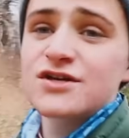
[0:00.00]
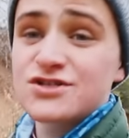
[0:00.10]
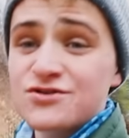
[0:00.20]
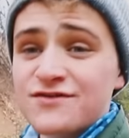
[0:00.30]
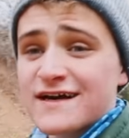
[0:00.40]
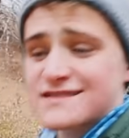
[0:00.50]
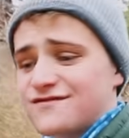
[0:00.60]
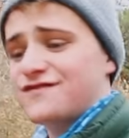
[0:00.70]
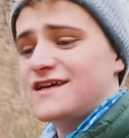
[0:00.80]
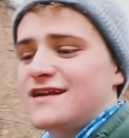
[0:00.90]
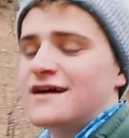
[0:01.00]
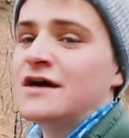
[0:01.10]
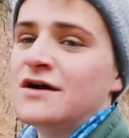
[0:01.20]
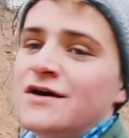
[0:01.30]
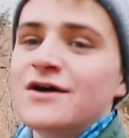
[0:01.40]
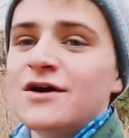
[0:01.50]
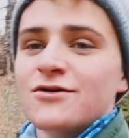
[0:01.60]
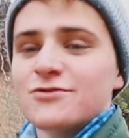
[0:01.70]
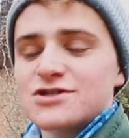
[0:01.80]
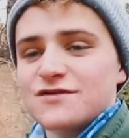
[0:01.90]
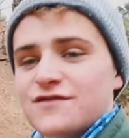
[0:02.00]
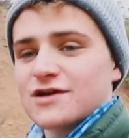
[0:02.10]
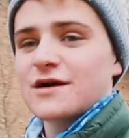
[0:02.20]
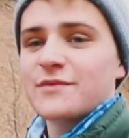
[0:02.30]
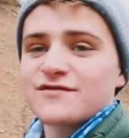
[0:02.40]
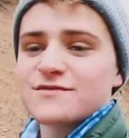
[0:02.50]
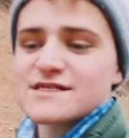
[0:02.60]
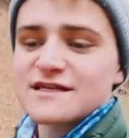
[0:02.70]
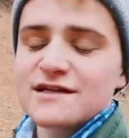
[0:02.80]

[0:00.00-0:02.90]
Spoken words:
2,000 feet, which if you're coming from sea